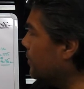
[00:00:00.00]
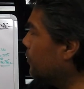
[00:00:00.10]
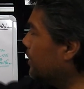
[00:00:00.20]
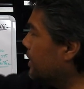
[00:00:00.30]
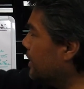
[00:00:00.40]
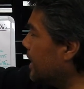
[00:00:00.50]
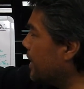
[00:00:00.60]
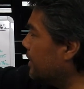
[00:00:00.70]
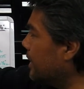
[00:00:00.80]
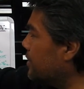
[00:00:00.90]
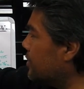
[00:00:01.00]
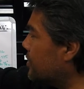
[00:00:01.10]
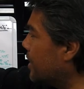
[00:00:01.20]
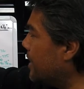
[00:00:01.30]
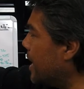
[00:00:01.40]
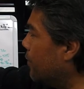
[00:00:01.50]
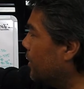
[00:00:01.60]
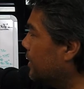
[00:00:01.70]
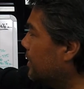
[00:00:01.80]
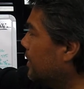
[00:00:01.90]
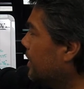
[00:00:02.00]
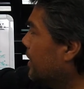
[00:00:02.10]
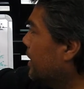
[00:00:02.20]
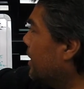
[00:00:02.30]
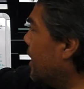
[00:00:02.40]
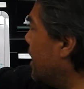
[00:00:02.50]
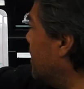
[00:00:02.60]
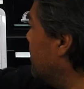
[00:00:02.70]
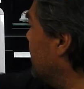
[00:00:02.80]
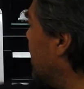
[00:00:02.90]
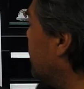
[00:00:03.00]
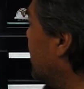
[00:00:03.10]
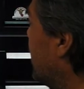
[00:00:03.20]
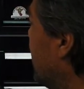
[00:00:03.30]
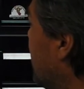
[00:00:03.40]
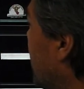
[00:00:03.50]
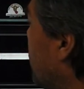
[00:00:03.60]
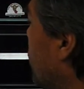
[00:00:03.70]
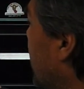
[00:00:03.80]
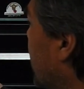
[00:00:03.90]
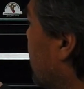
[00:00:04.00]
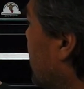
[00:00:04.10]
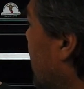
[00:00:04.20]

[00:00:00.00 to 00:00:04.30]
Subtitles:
we did the calculations on that one, and we came up with